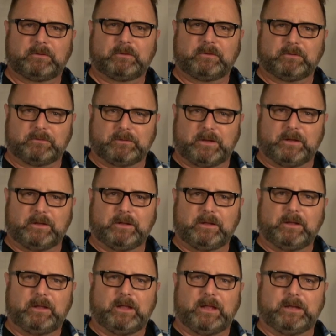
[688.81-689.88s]
Okay?
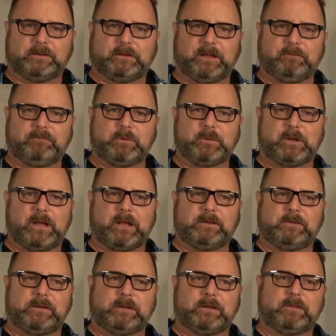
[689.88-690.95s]
And to give you an
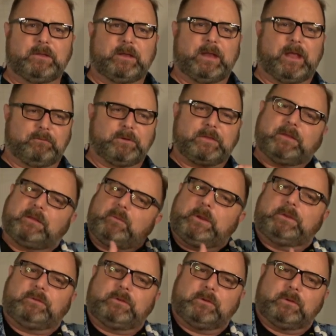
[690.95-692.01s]
idea that everything
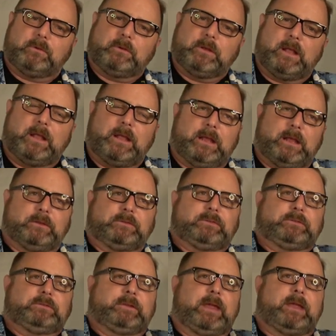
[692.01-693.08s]
we do is
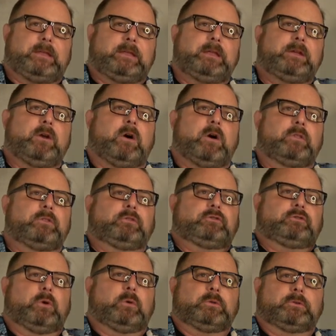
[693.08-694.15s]
standing on the
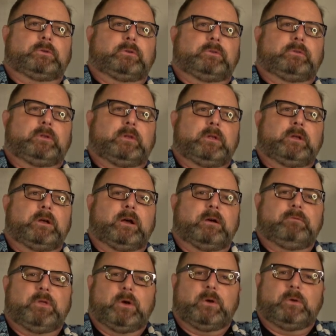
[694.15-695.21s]
shoulders
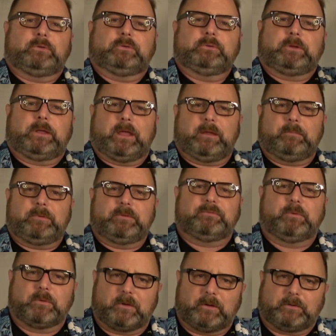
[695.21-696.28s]
of those who came
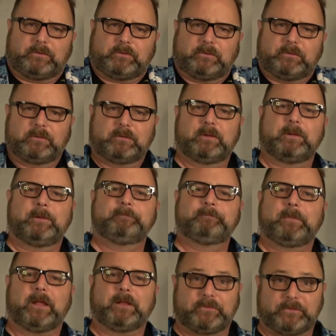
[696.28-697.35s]
before us.
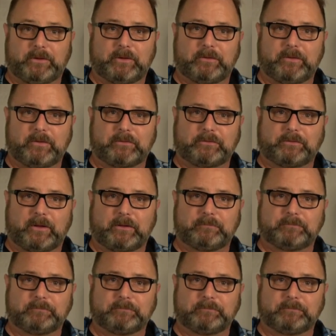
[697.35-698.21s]
I'll see you on the other side.